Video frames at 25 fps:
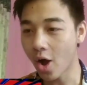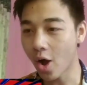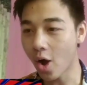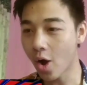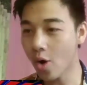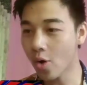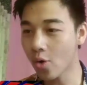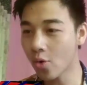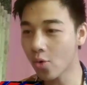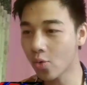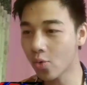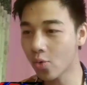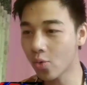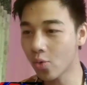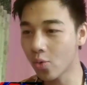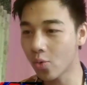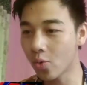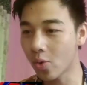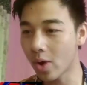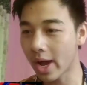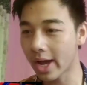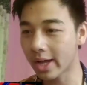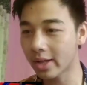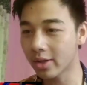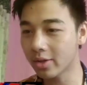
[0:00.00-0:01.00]

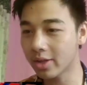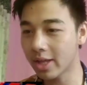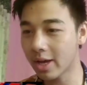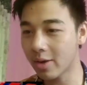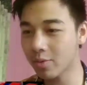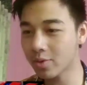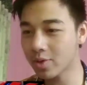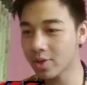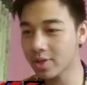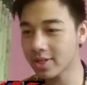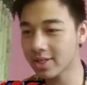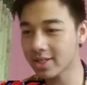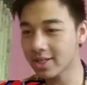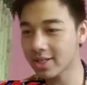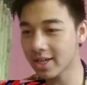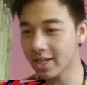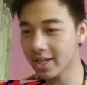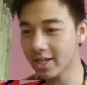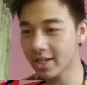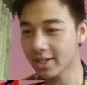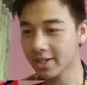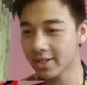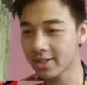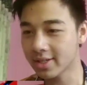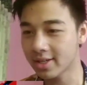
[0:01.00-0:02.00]
Oh, I thought that was a
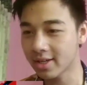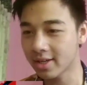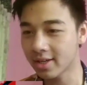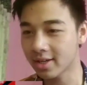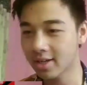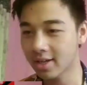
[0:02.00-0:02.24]
stage.